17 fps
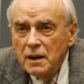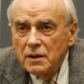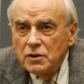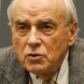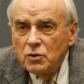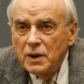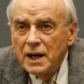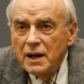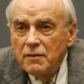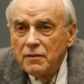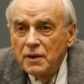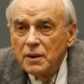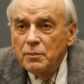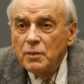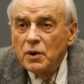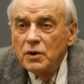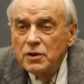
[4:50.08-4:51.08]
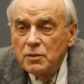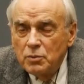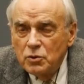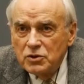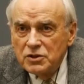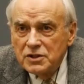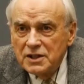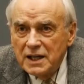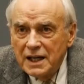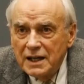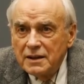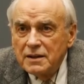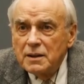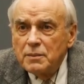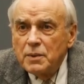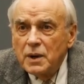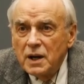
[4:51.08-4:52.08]
to every possible state
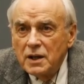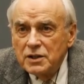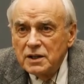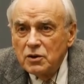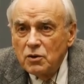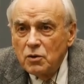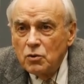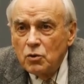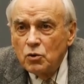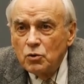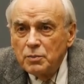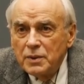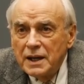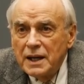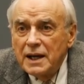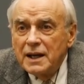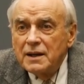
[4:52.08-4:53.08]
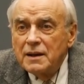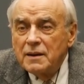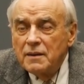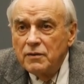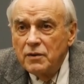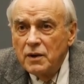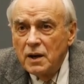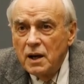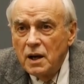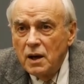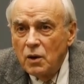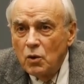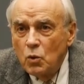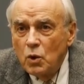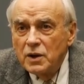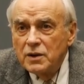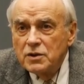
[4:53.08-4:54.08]
the particle could be in. For our
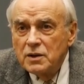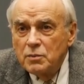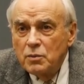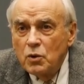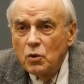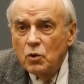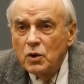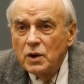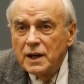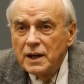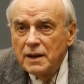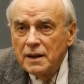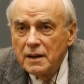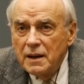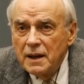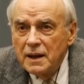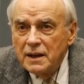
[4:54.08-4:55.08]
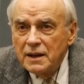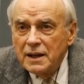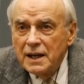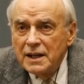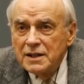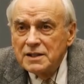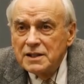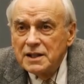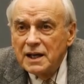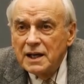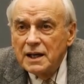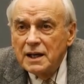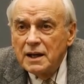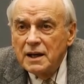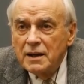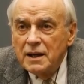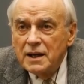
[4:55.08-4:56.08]
quantum coin, let's
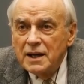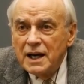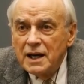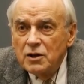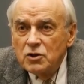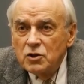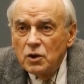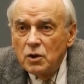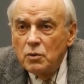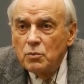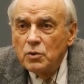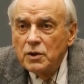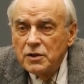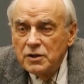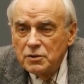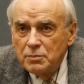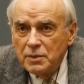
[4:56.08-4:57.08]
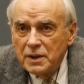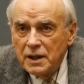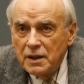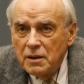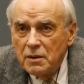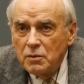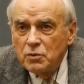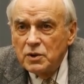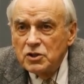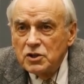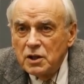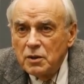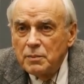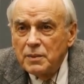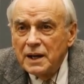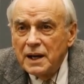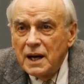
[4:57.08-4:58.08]
say an electron with spin, which
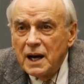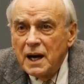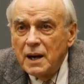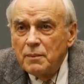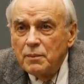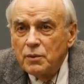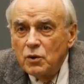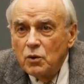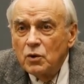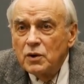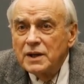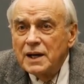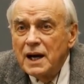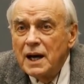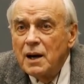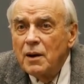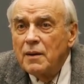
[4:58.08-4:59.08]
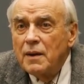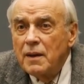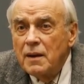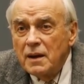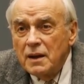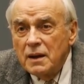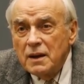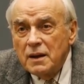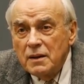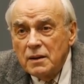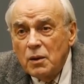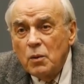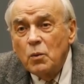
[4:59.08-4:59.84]
can be up or down, The